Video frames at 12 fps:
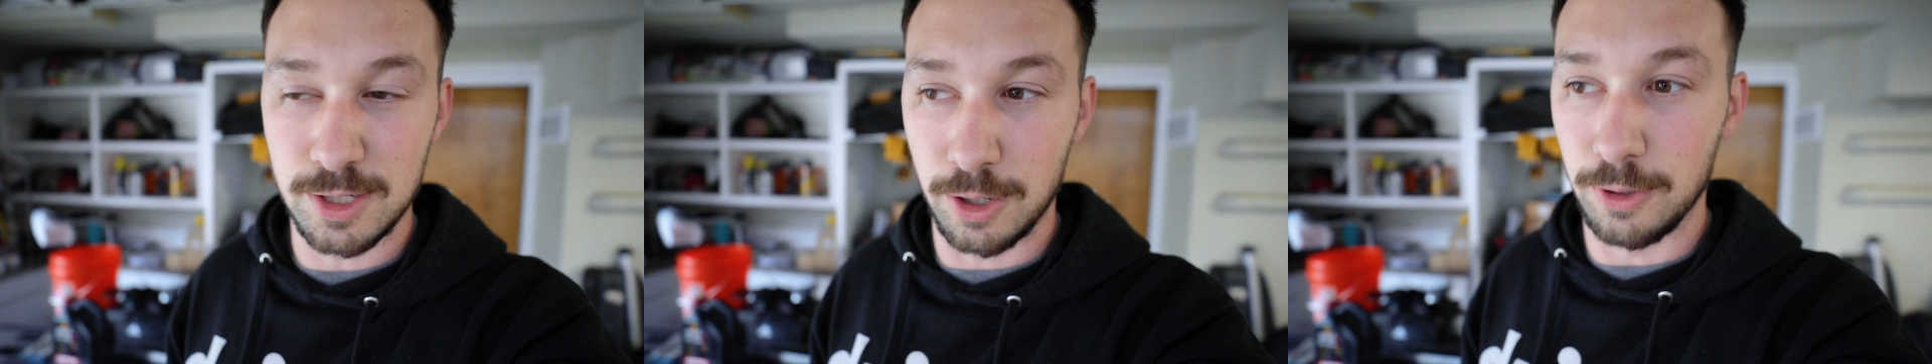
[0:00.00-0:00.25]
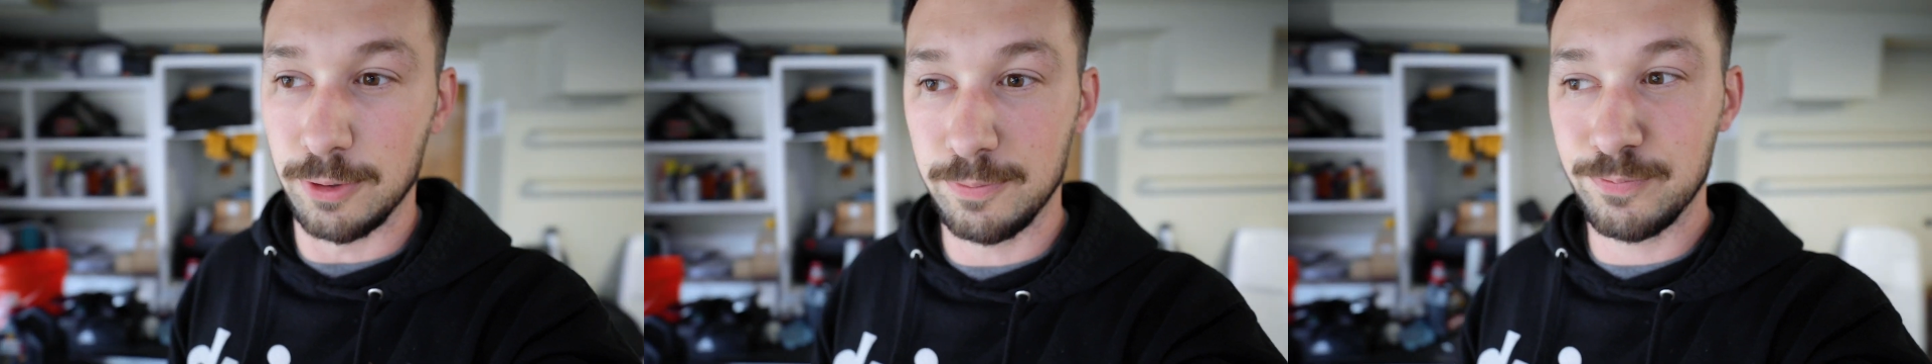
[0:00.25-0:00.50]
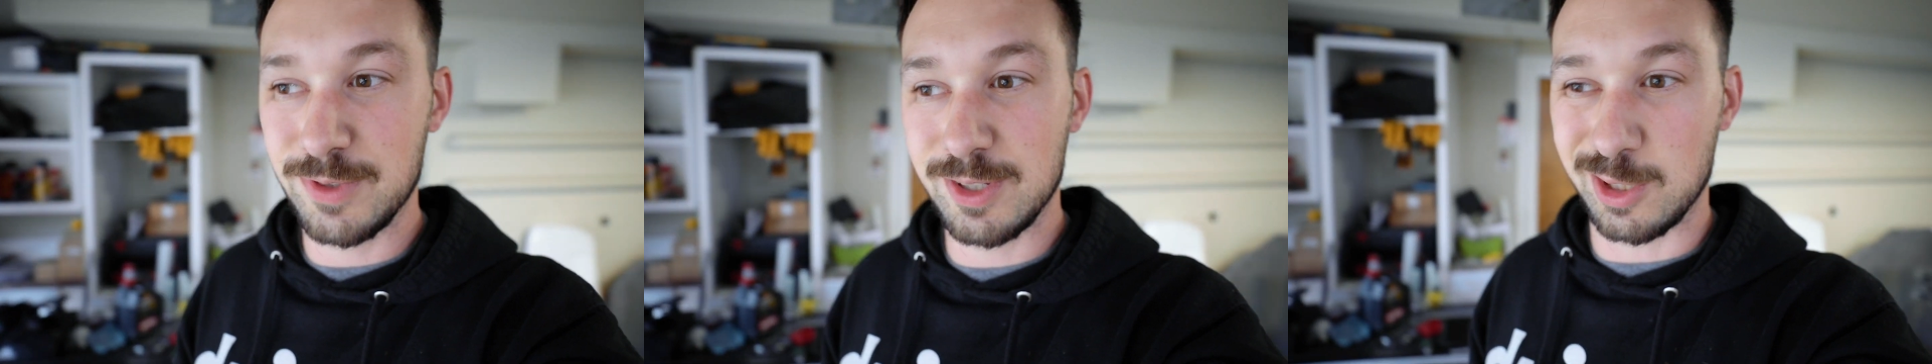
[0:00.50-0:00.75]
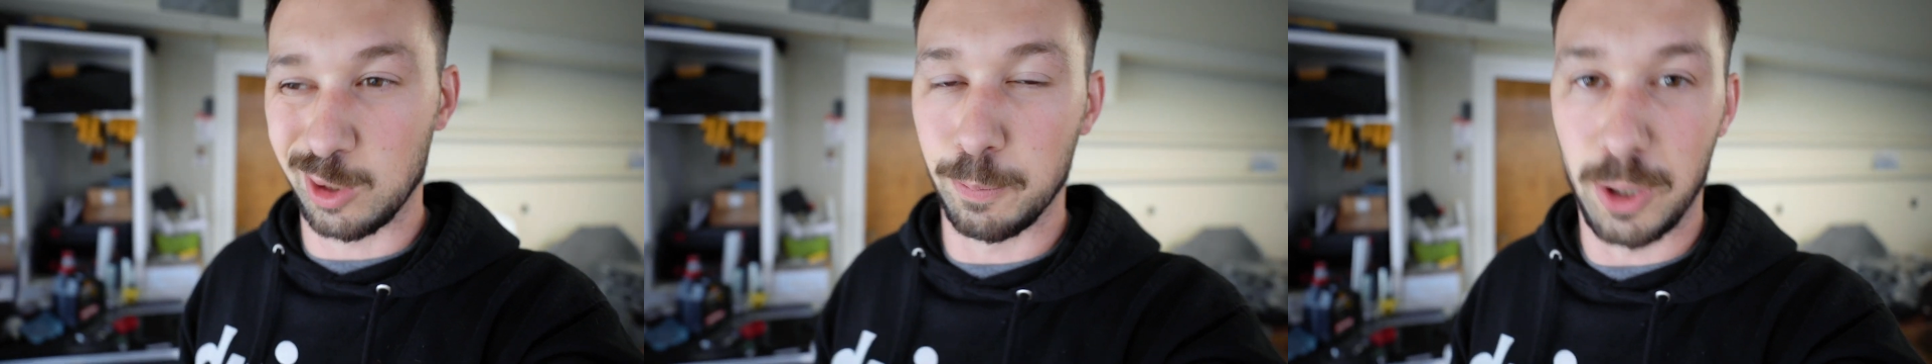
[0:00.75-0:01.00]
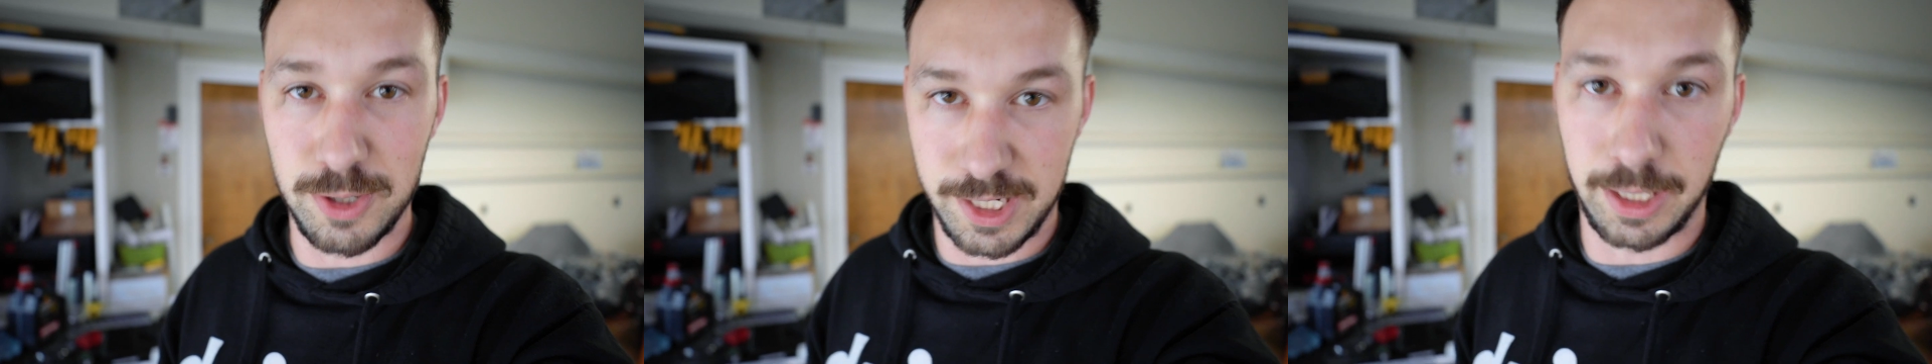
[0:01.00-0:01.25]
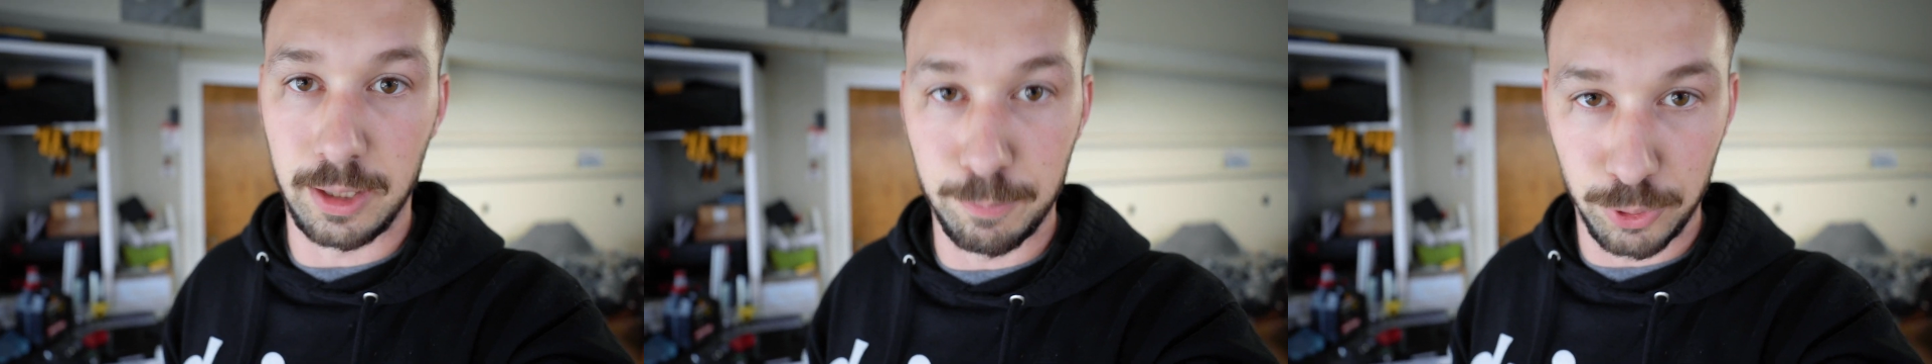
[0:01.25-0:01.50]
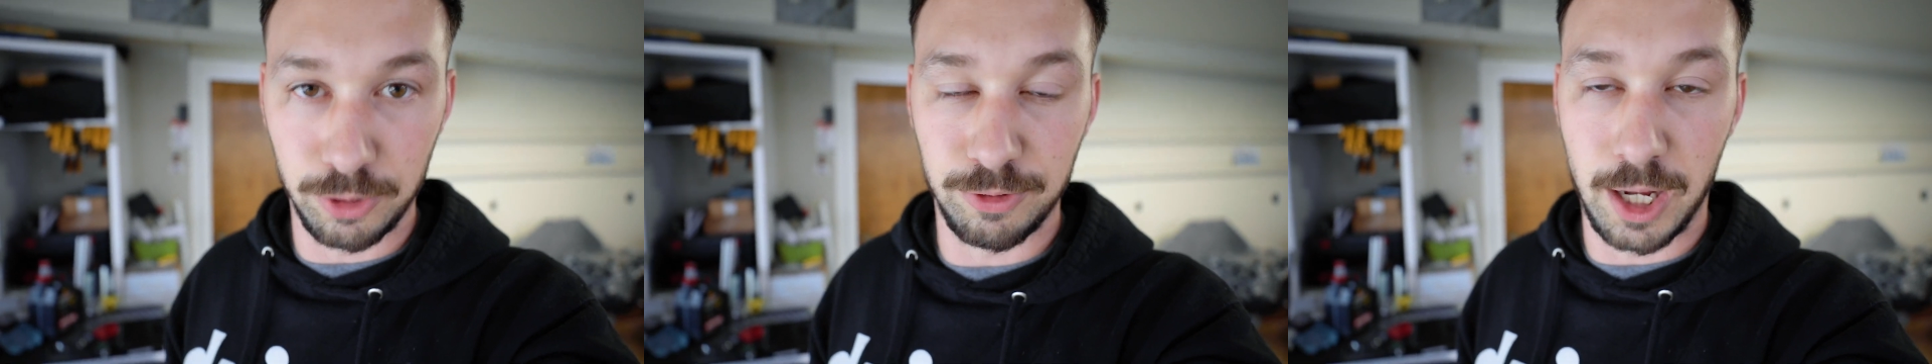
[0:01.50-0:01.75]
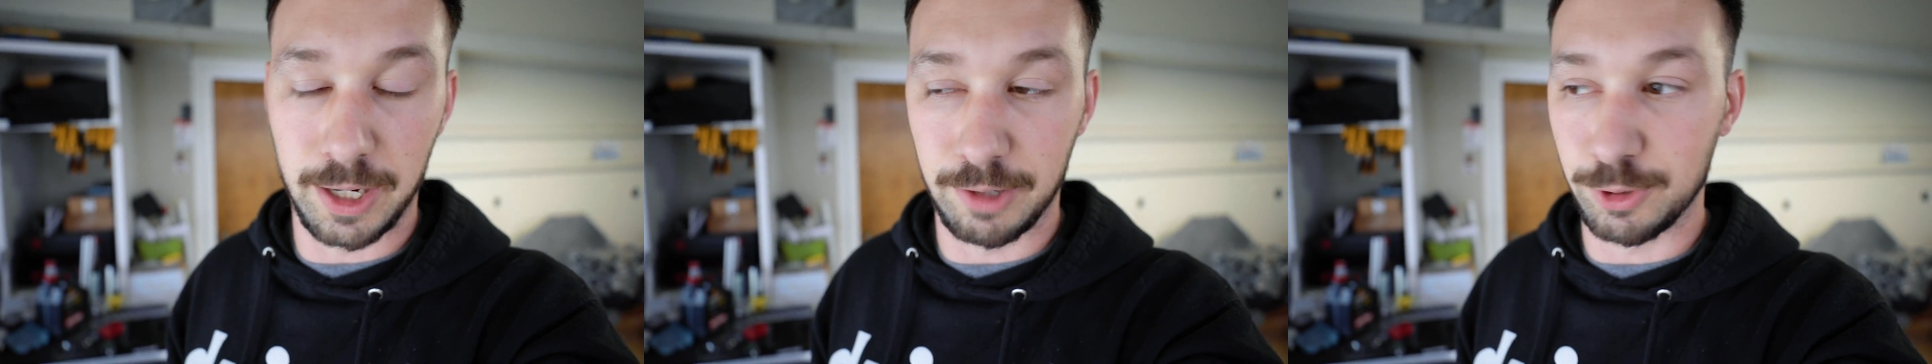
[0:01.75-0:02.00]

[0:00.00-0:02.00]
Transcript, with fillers: So certain parts I can improve on.